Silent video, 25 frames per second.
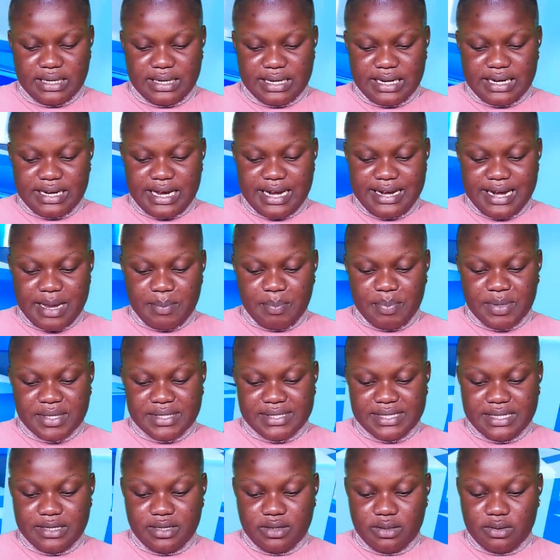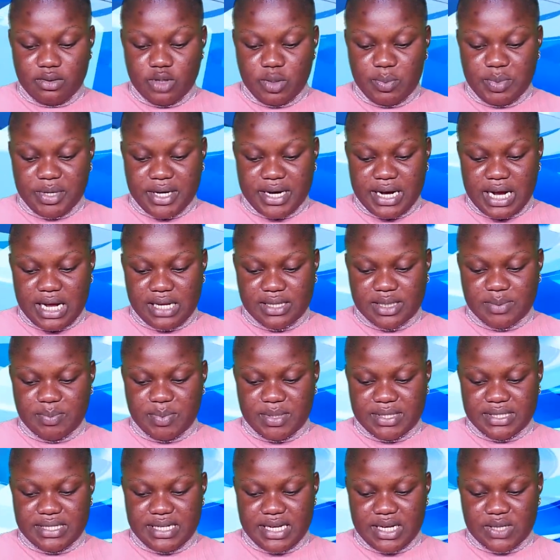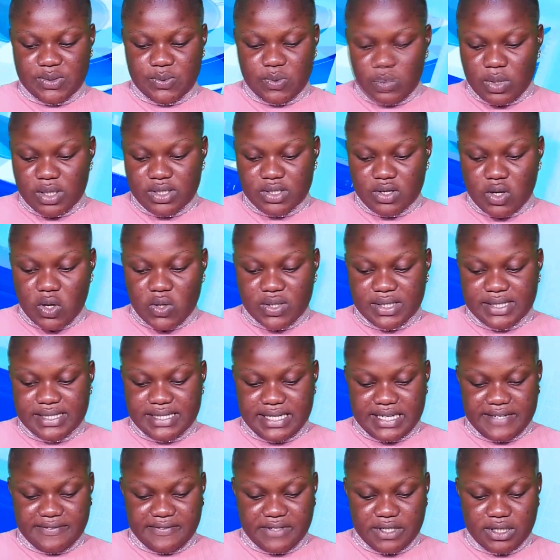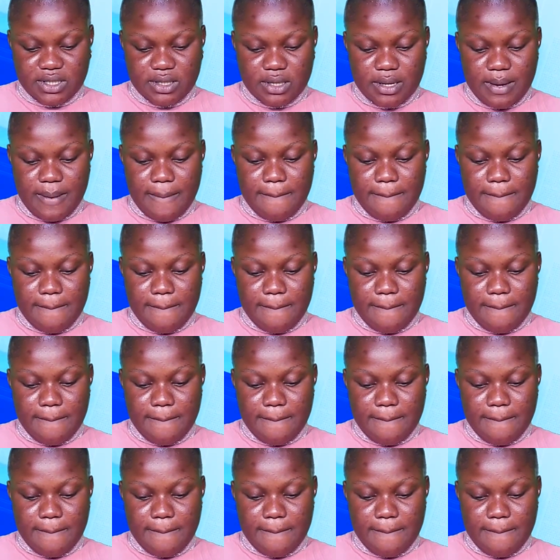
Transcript: that the NNPC lubricant business was conceived